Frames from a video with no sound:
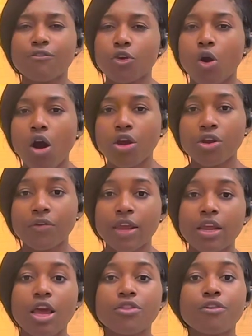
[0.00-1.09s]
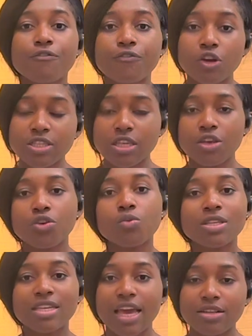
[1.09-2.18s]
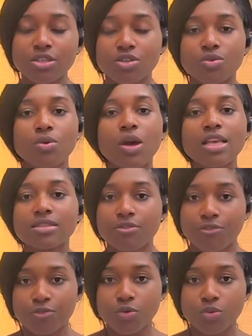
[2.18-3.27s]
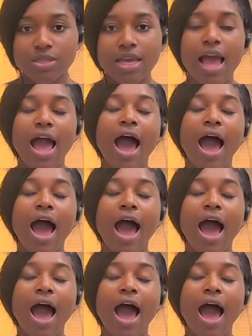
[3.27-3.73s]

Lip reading: you're hungry, the first thing you would get to is the fruit.